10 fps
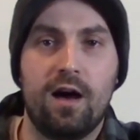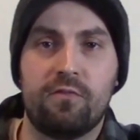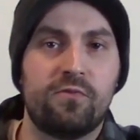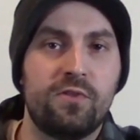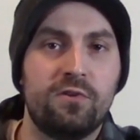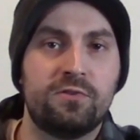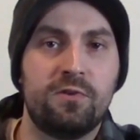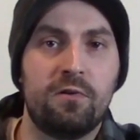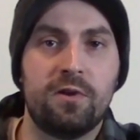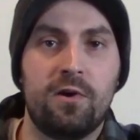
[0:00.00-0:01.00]
For those who
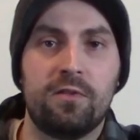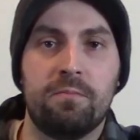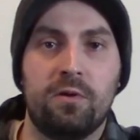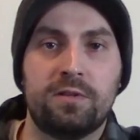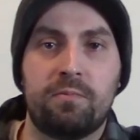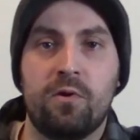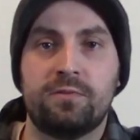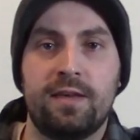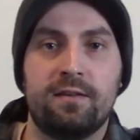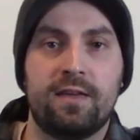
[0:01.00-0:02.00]
don't know, the Multi-Pro
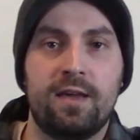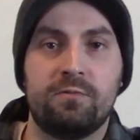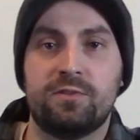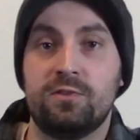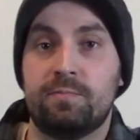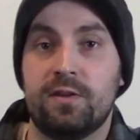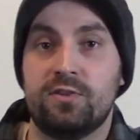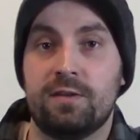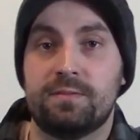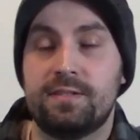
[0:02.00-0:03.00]
tailgate was used by
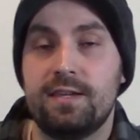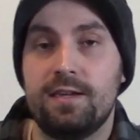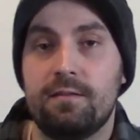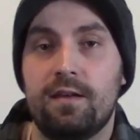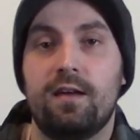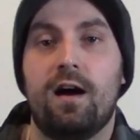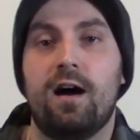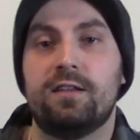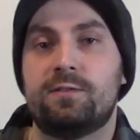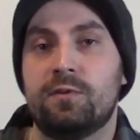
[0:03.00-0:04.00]
GMC.
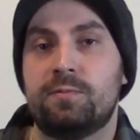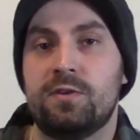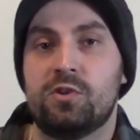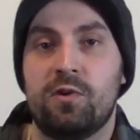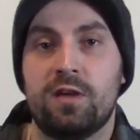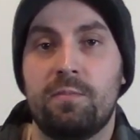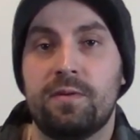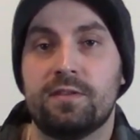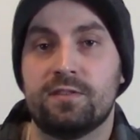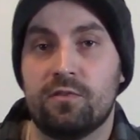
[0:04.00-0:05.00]
It's supposed to be showing up
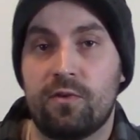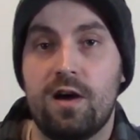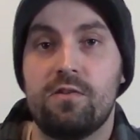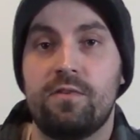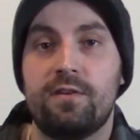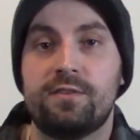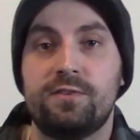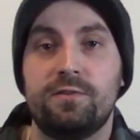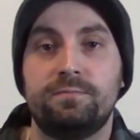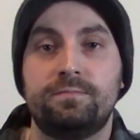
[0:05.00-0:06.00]
in the Silverado very
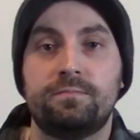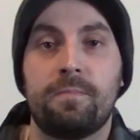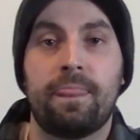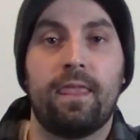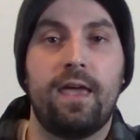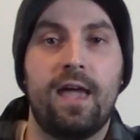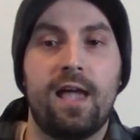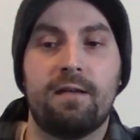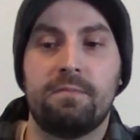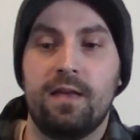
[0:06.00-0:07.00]
soon.
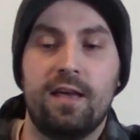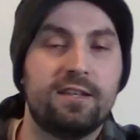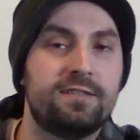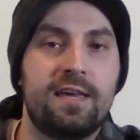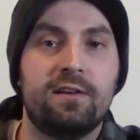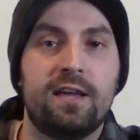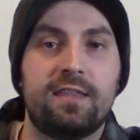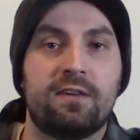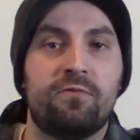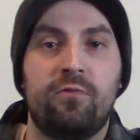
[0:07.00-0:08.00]
And it's a tailgate
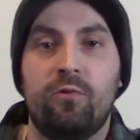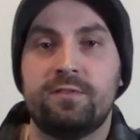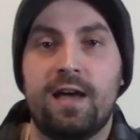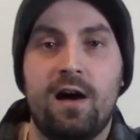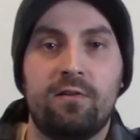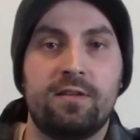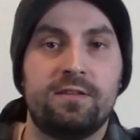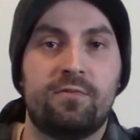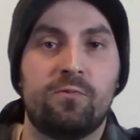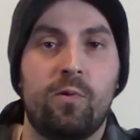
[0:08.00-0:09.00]
that can fold down in
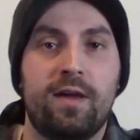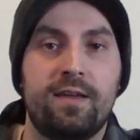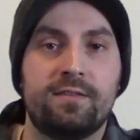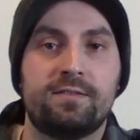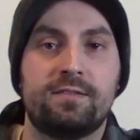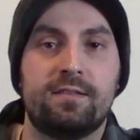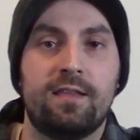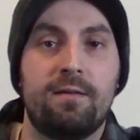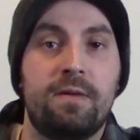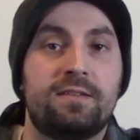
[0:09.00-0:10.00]
different ways
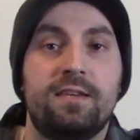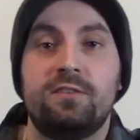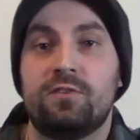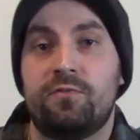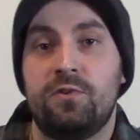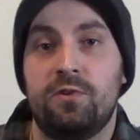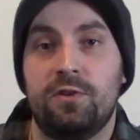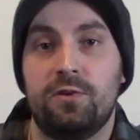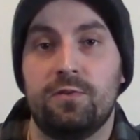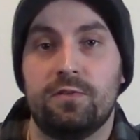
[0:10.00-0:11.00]
that makes it easier for you to
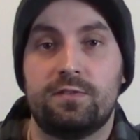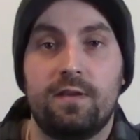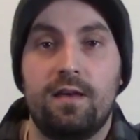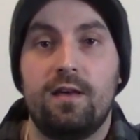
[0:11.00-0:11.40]
use.